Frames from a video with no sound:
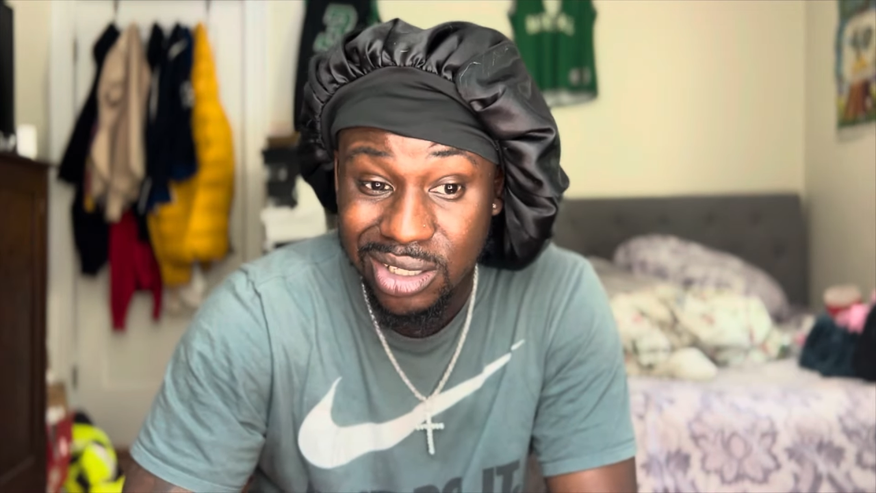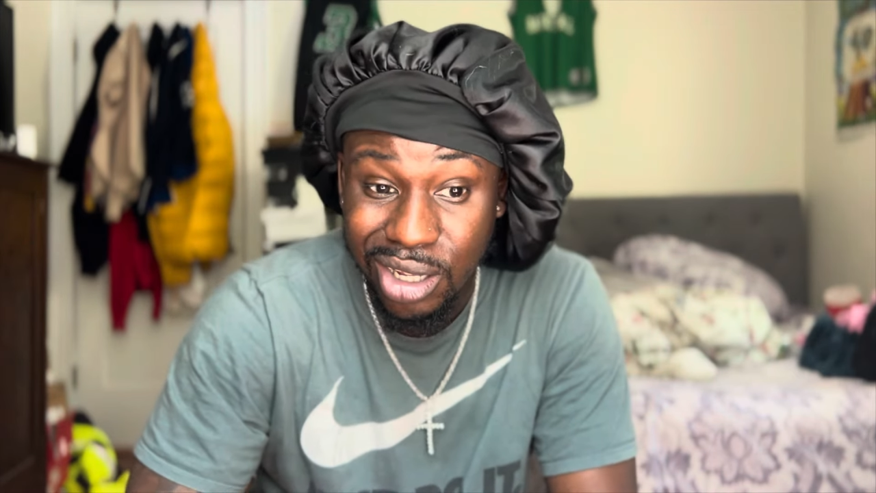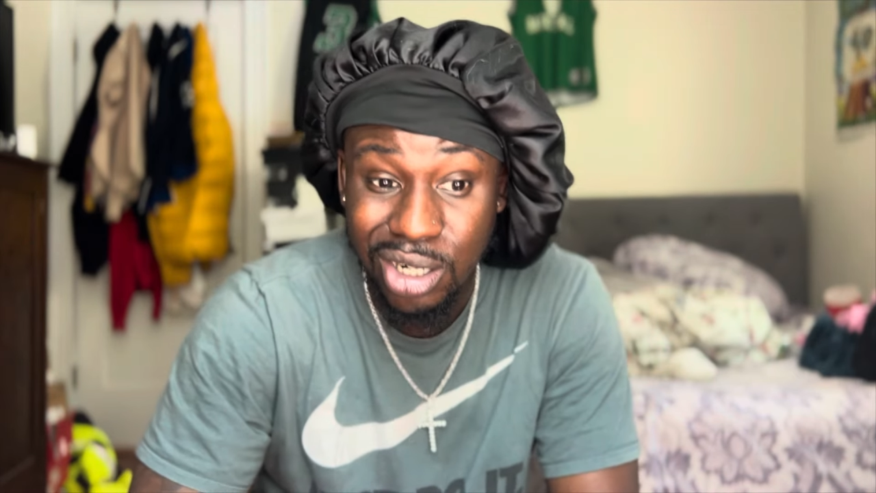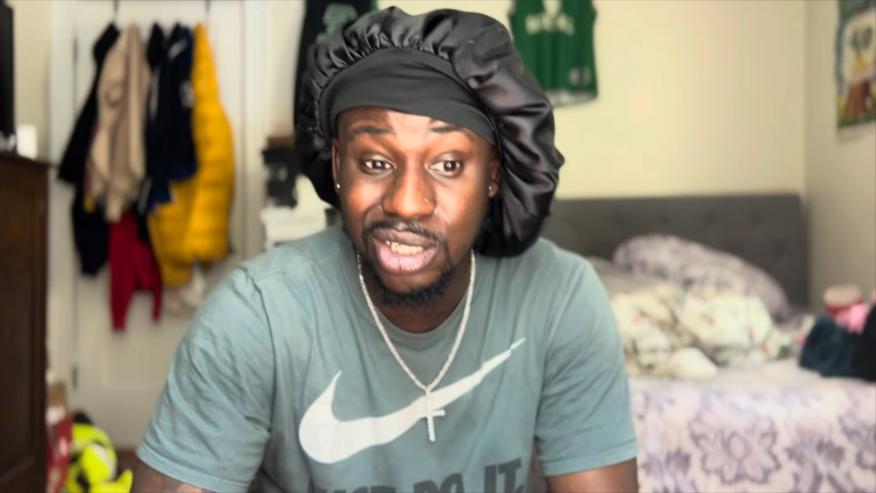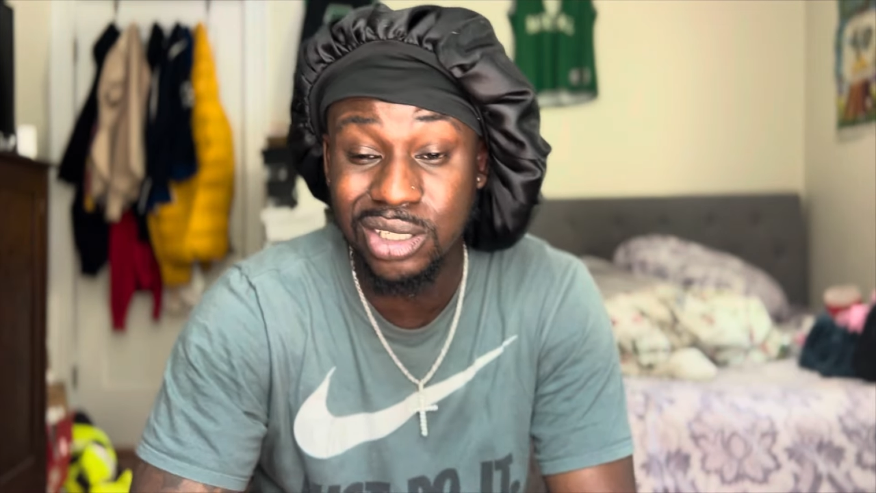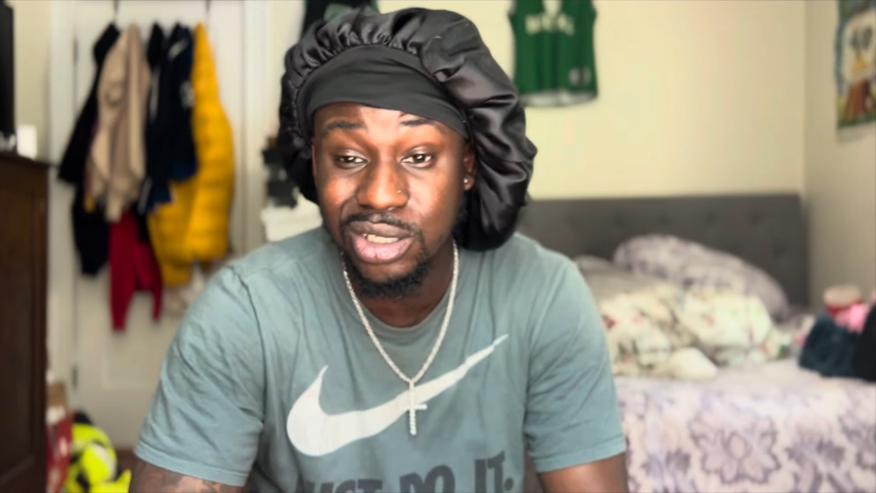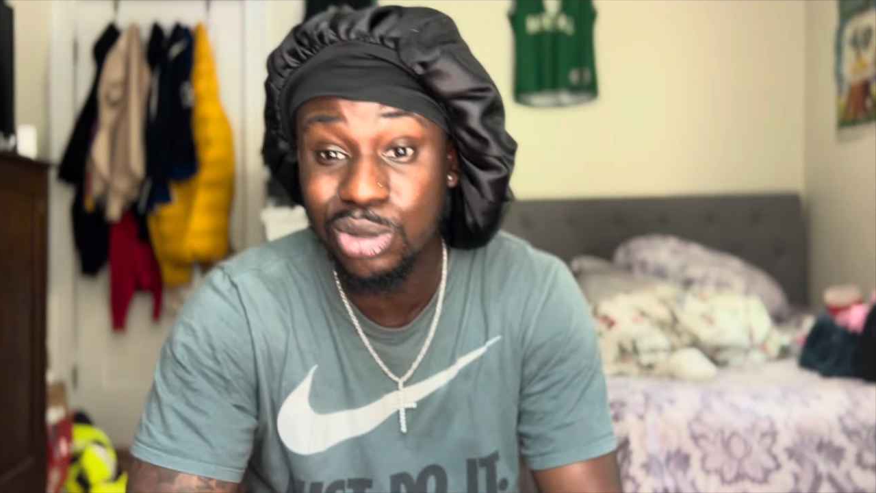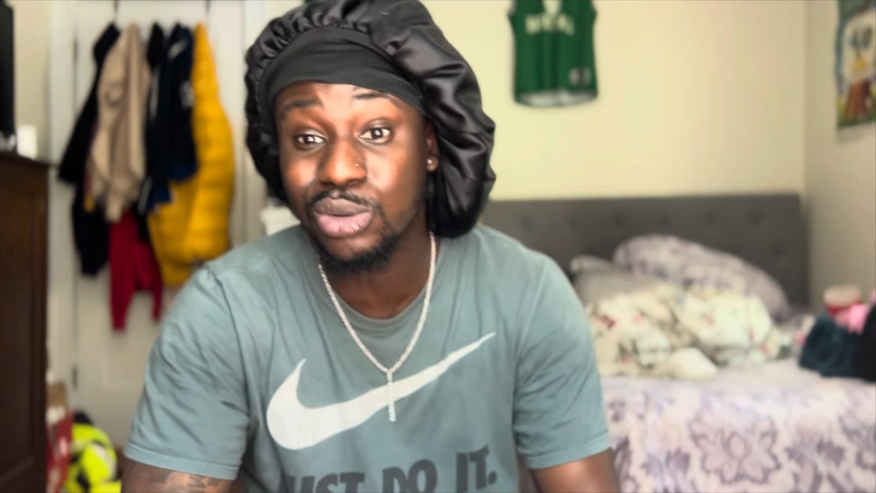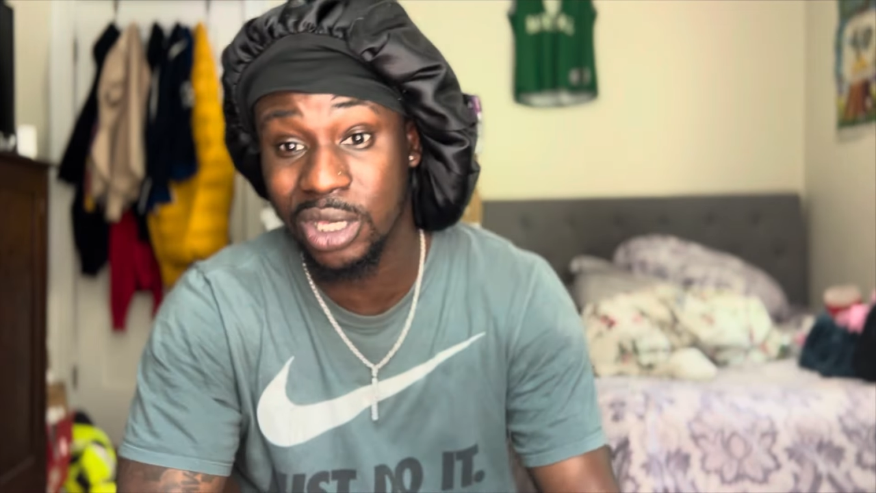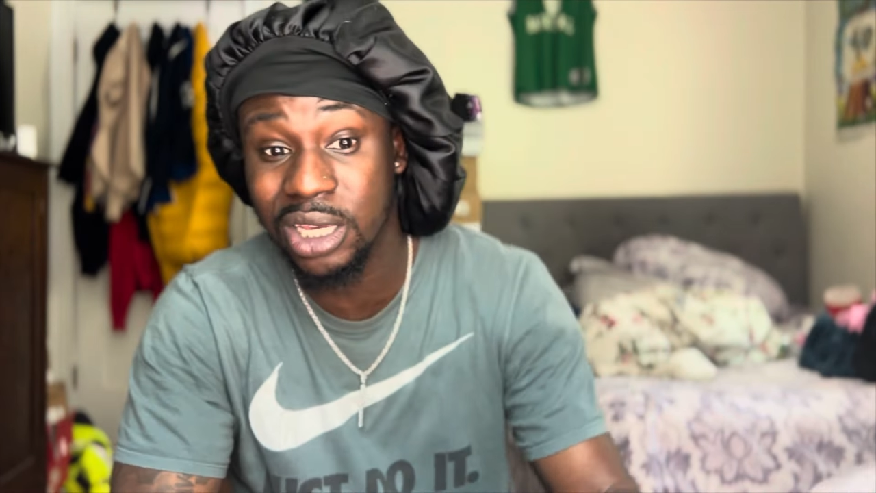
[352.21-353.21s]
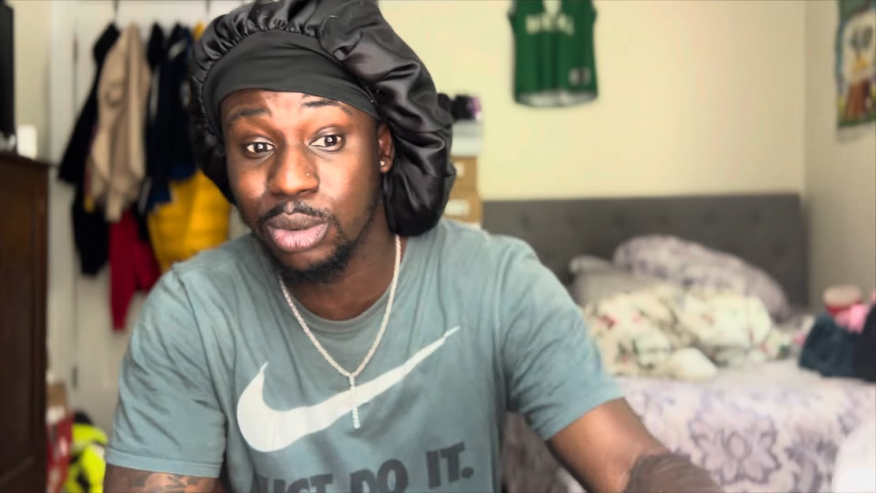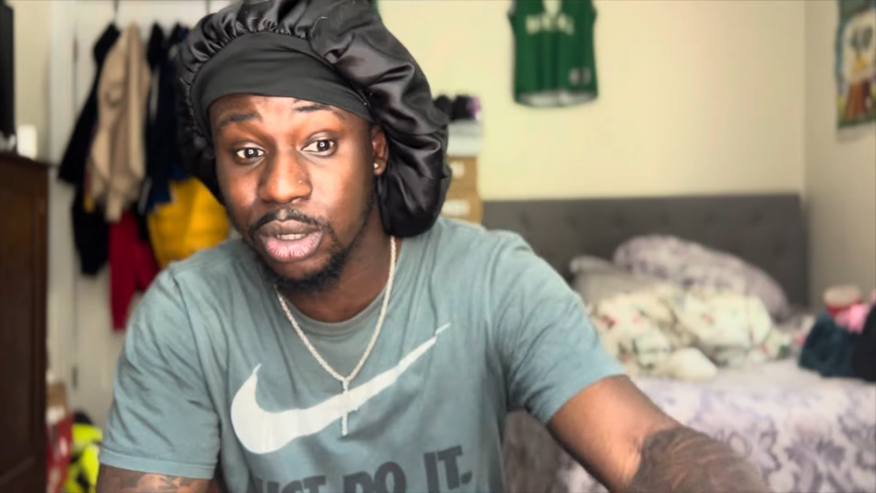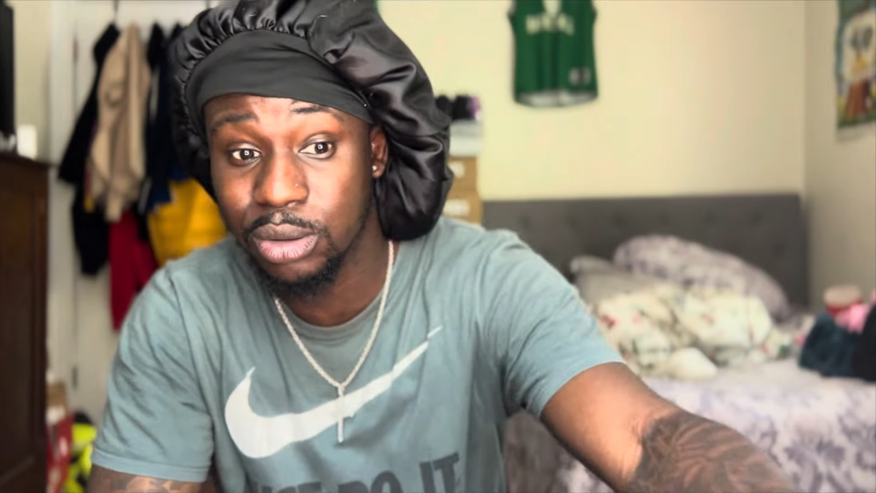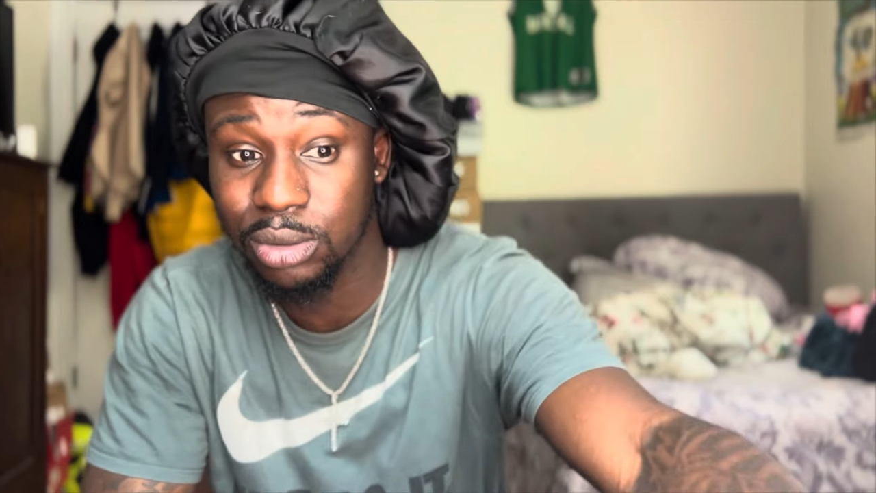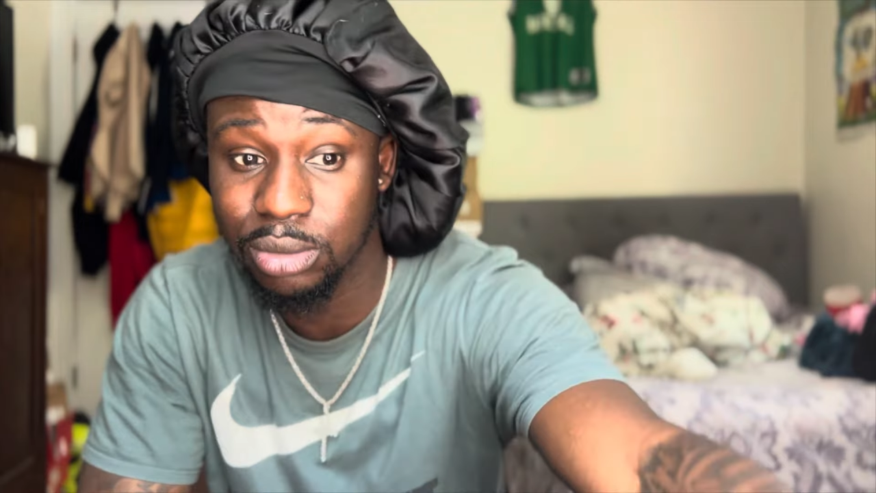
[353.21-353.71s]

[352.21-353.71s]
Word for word: thirty-two k, bro